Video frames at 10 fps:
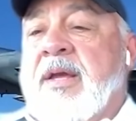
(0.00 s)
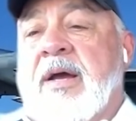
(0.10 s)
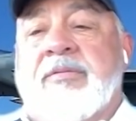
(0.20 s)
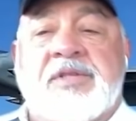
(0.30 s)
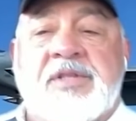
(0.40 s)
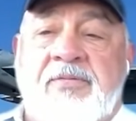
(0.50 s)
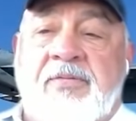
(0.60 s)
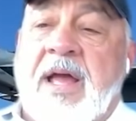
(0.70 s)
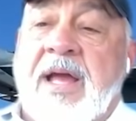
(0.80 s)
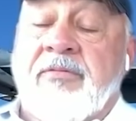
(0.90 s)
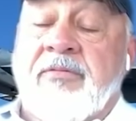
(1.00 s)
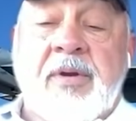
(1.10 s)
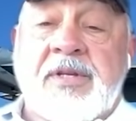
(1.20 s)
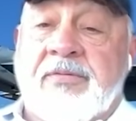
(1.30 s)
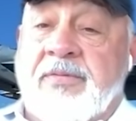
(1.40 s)
obviously flying a
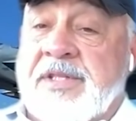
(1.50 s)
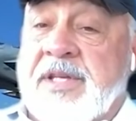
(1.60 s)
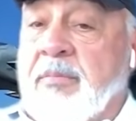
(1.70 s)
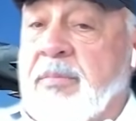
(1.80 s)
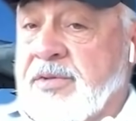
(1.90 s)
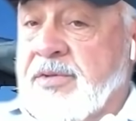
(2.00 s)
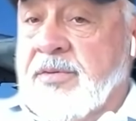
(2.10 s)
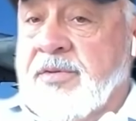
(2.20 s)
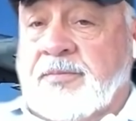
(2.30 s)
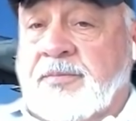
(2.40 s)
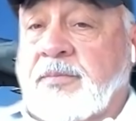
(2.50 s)
very different set of missiles